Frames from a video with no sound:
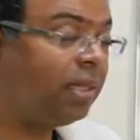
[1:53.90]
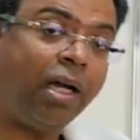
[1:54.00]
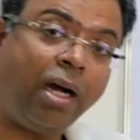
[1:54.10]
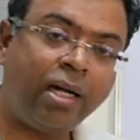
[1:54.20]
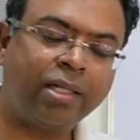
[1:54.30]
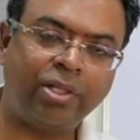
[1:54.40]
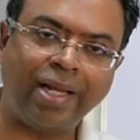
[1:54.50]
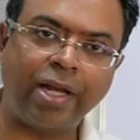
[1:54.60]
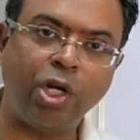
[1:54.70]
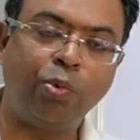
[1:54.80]
A third
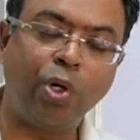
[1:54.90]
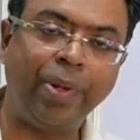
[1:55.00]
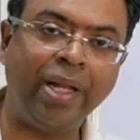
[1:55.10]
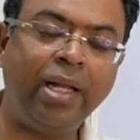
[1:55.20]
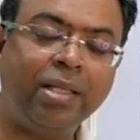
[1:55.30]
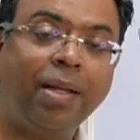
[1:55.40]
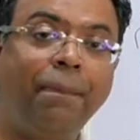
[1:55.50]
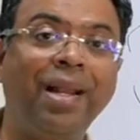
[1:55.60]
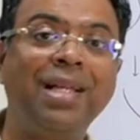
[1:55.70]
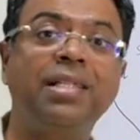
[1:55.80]
scenario would be
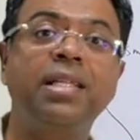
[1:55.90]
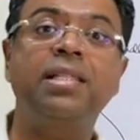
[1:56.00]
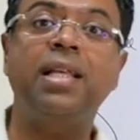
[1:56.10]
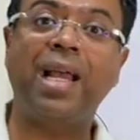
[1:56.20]
the breast is